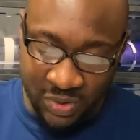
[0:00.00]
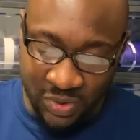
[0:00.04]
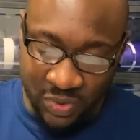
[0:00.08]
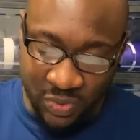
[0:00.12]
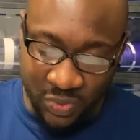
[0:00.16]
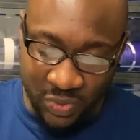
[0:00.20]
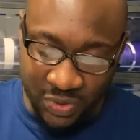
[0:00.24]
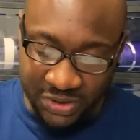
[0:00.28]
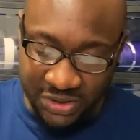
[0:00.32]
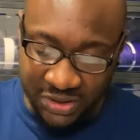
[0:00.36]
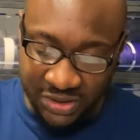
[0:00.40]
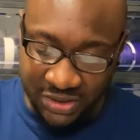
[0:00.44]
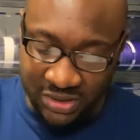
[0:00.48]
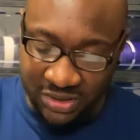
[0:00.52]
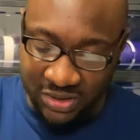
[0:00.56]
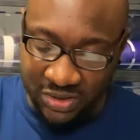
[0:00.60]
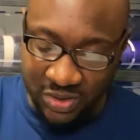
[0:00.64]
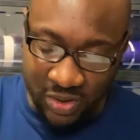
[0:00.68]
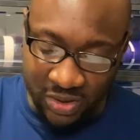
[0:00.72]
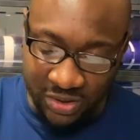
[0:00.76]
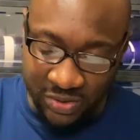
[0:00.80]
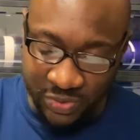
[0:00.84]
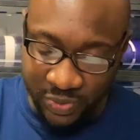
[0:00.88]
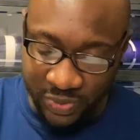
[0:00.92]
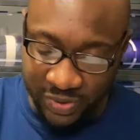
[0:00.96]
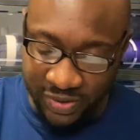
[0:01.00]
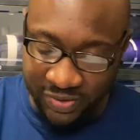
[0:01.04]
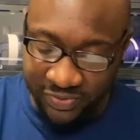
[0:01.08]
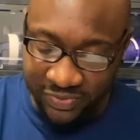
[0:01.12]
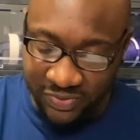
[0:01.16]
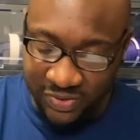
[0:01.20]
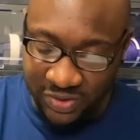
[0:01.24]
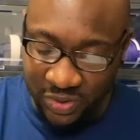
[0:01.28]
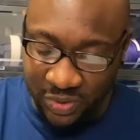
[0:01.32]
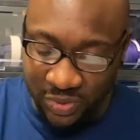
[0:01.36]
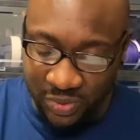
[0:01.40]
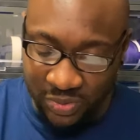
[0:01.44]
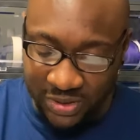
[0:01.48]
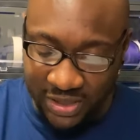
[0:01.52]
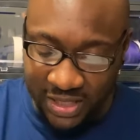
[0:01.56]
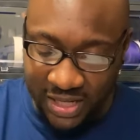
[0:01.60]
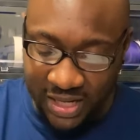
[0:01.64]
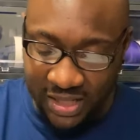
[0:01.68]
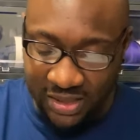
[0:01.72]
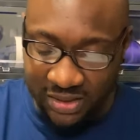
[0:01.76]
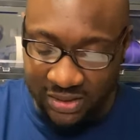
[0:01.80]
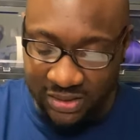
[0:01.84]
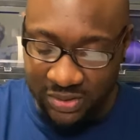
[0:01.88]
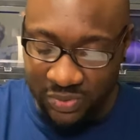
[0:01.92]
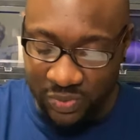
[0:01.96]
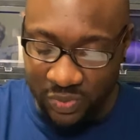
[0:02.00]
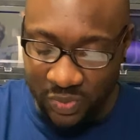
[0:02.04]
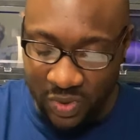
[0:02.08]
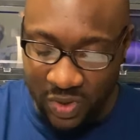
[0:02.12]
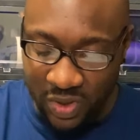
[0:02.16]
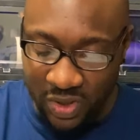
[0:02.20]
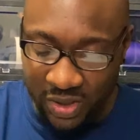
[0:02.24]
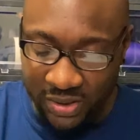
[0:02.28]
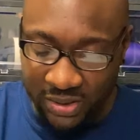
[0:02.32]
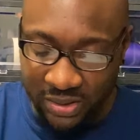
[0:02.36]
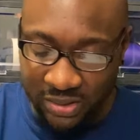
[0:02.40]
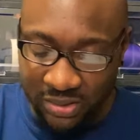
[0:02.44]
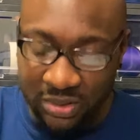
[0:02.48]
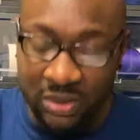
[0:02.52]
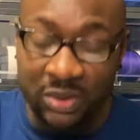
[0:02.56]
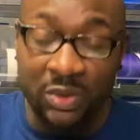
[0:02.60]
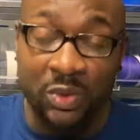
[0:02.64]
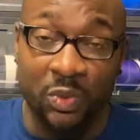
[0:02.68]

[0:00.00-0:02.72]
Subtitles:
which it starts with 2001,